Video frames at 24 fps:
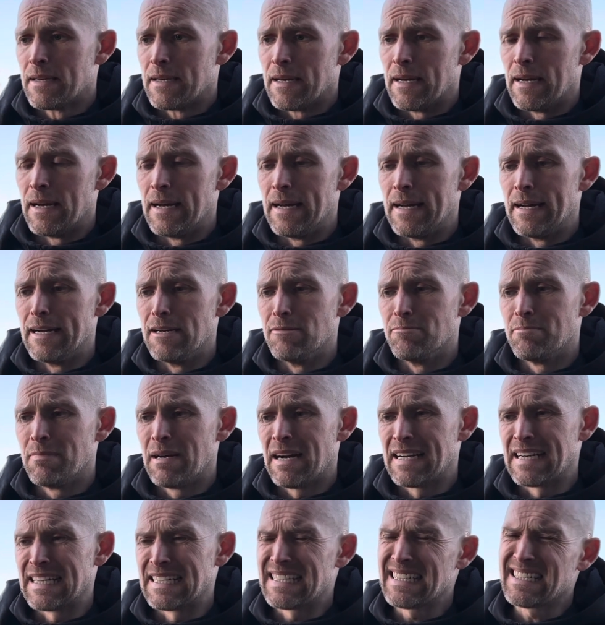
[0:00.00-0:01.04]
And
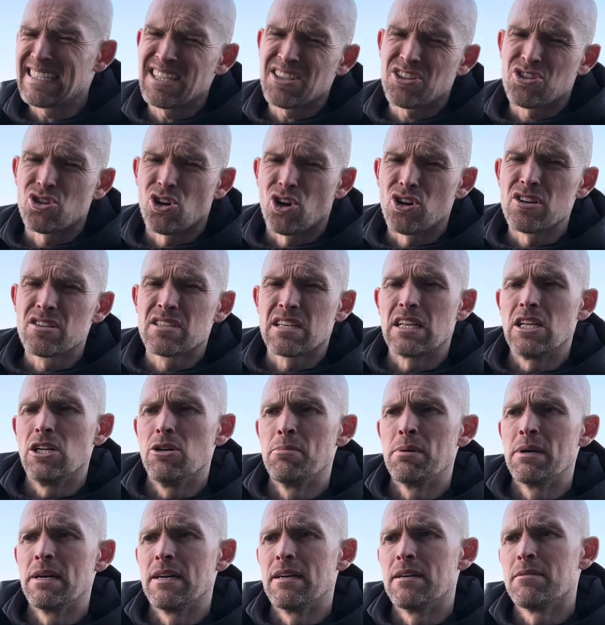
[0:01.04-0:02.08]
it did disjoint us a little
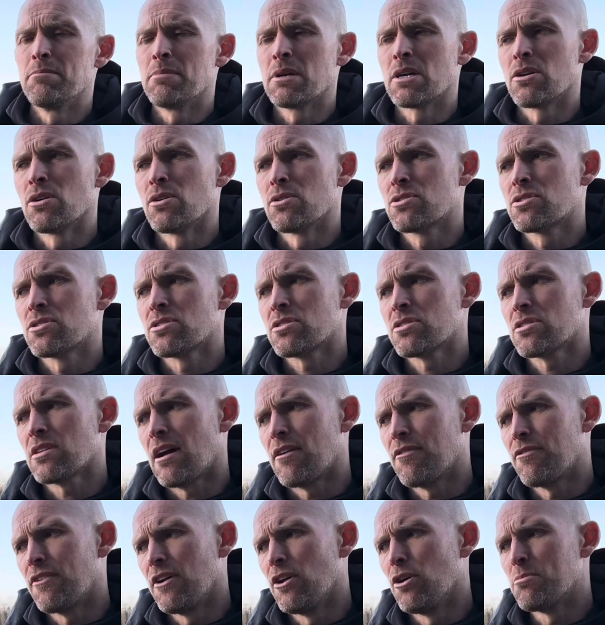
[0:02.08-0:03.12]
bit, because I
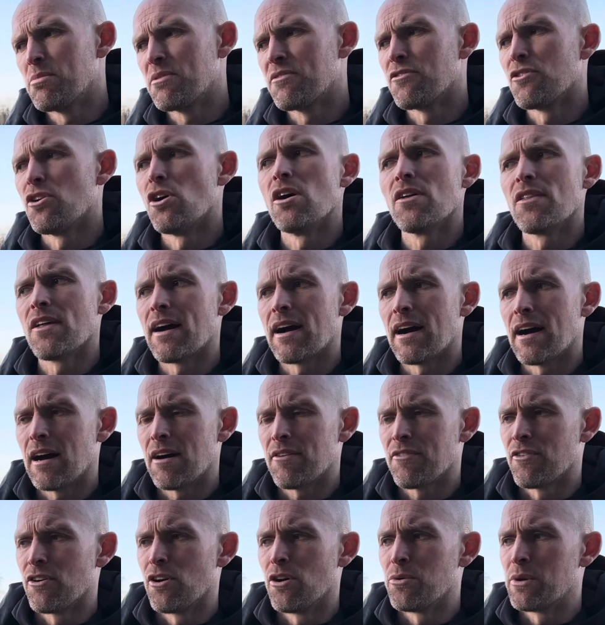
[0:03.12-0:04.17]
felt before that, I
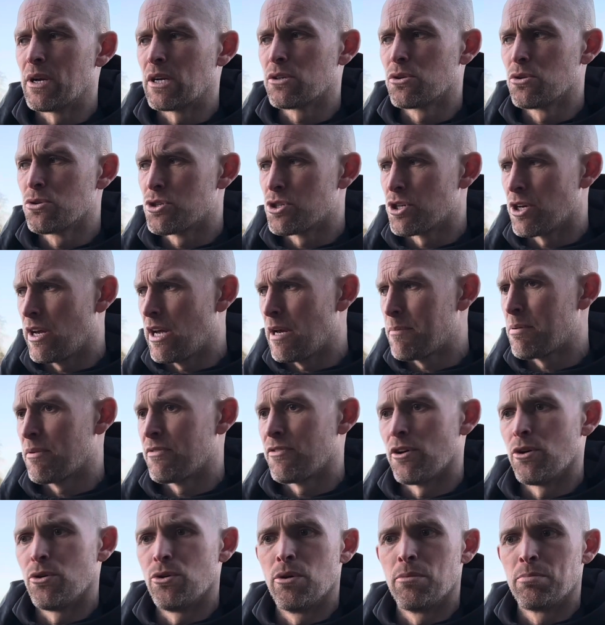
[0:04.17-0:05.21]
thought we had good shape. I
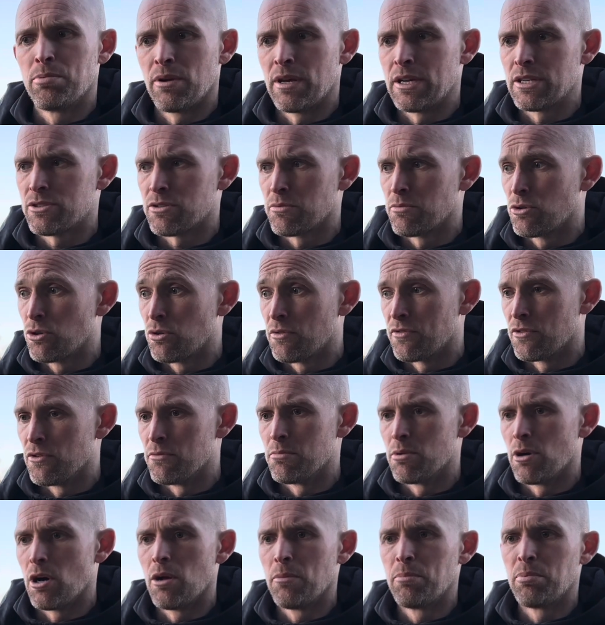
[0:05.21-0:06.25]
thought we were playing some good
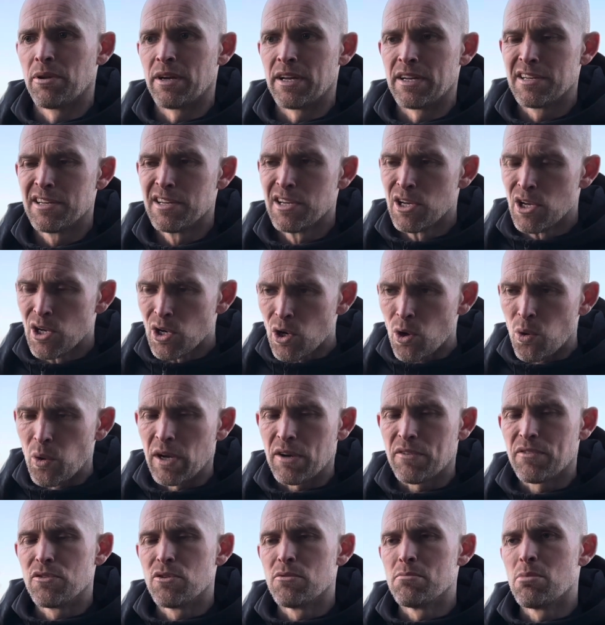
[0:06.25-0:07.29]
football, playing
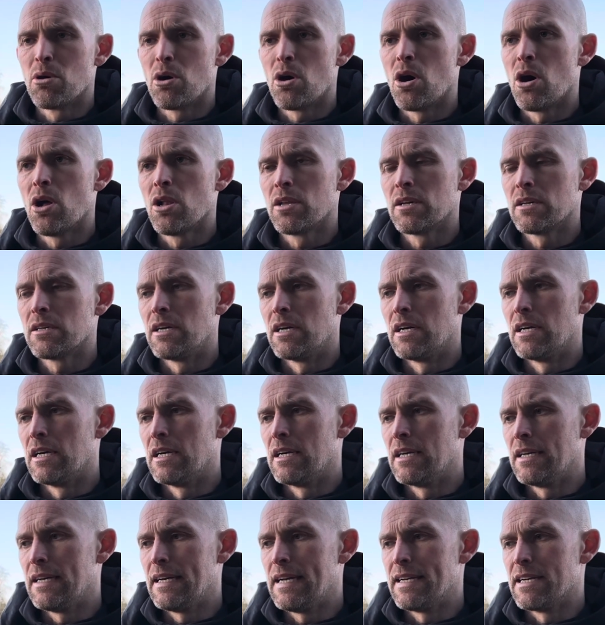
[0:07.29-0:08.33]
quick football
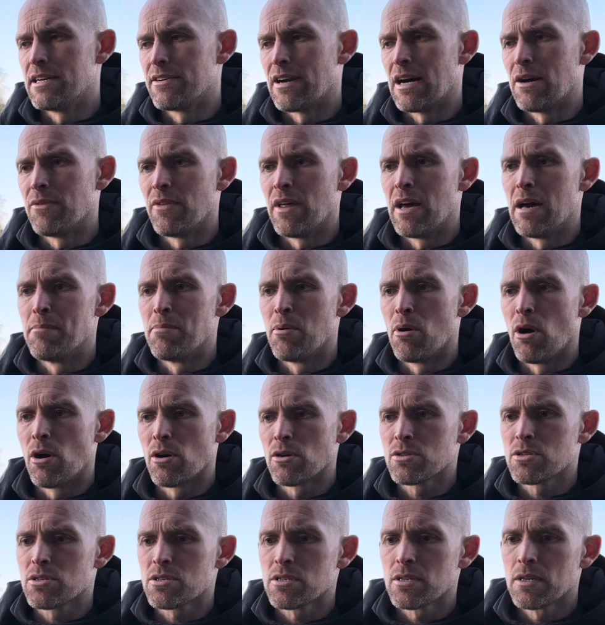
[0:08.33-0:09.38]
in around their
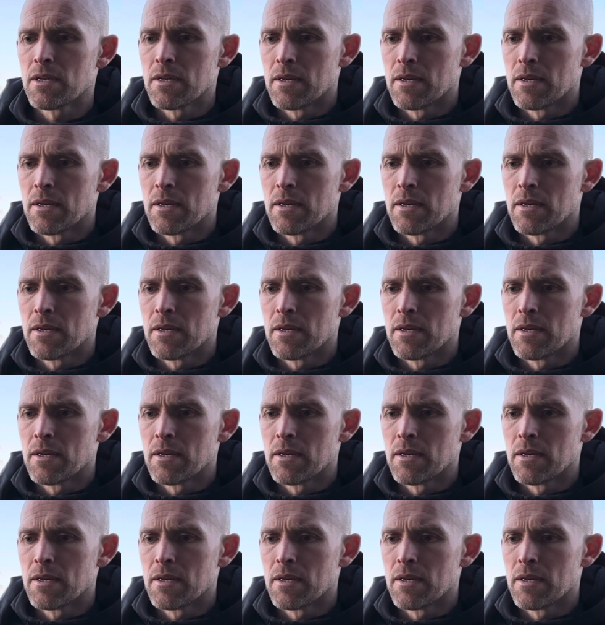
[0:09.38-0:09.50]
box.